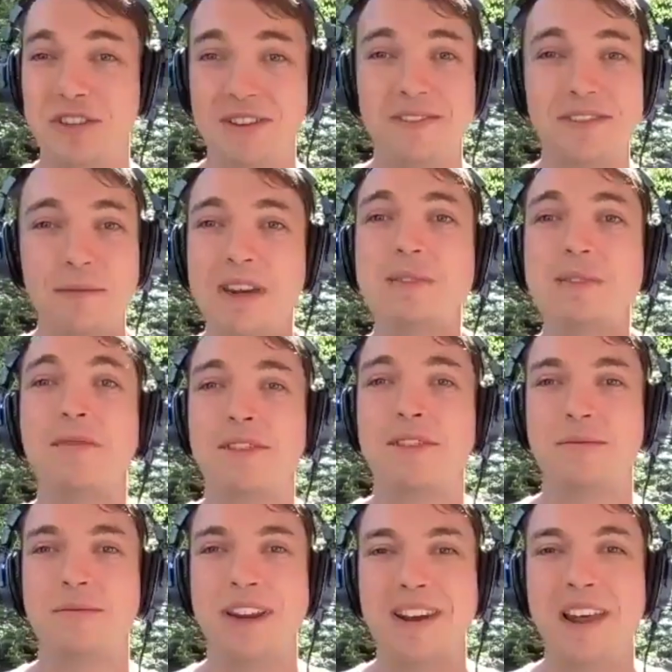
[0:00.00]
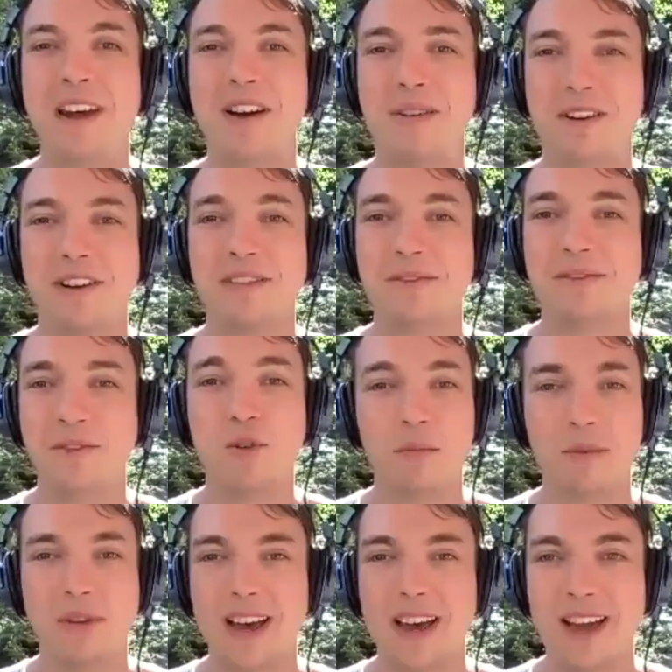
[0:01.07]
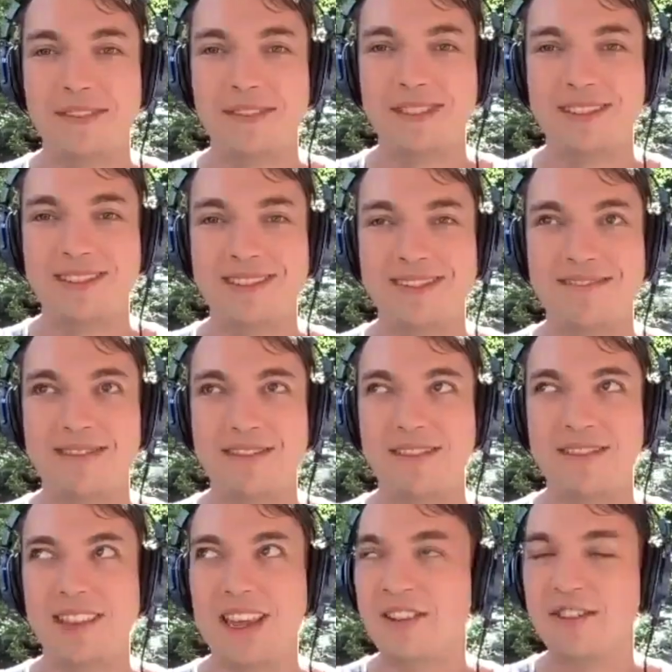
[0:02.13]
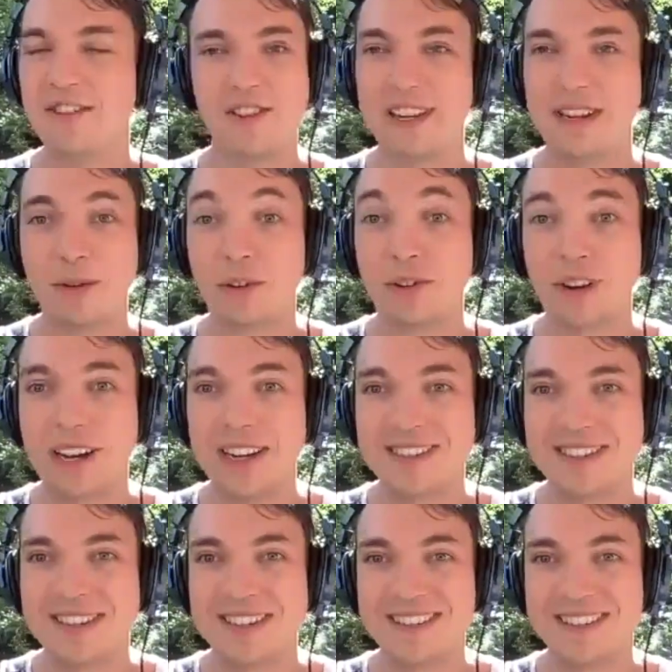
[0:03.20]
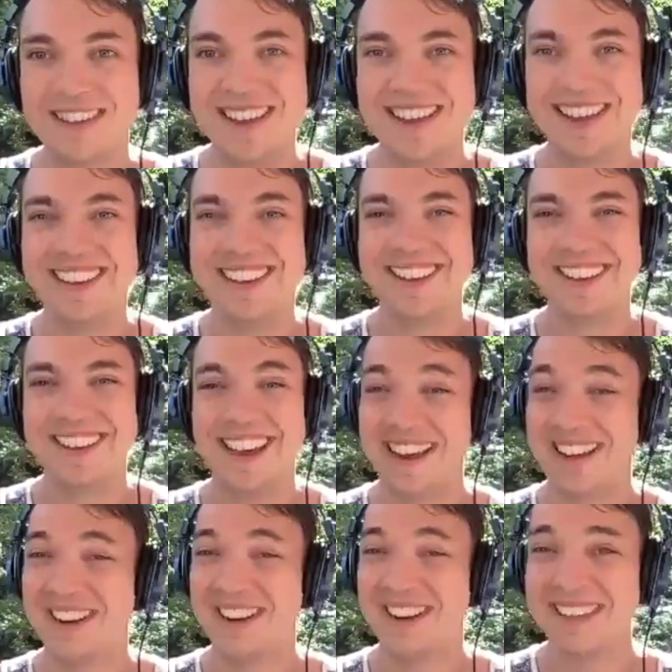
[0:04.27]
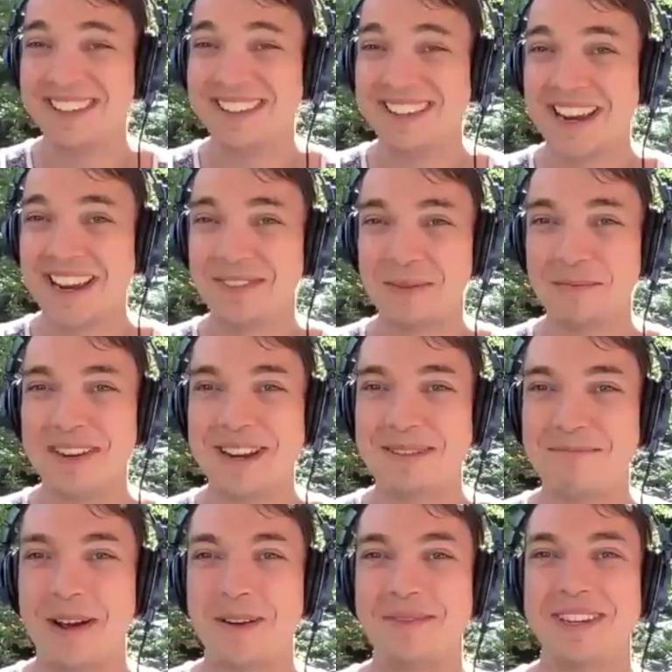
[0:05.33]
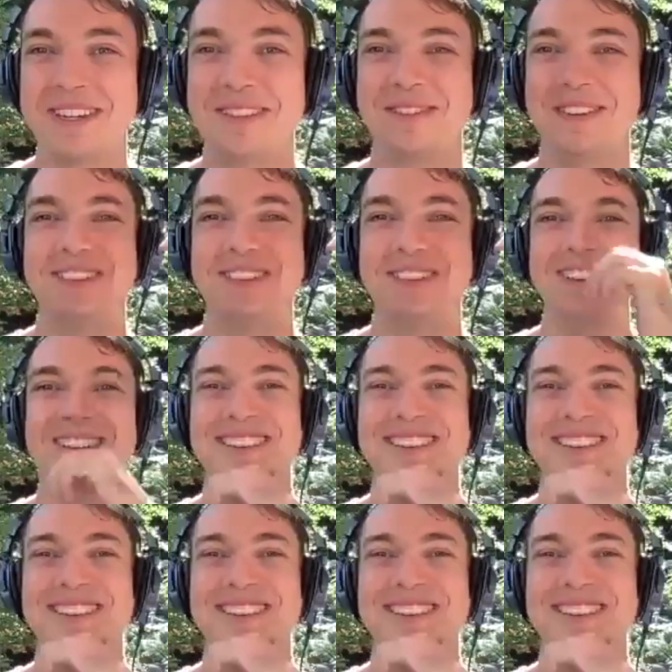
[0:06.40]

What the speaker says: of the people that we know in our normal lives, they just think we're crazy. I know that's the case for me. It probably is for you too.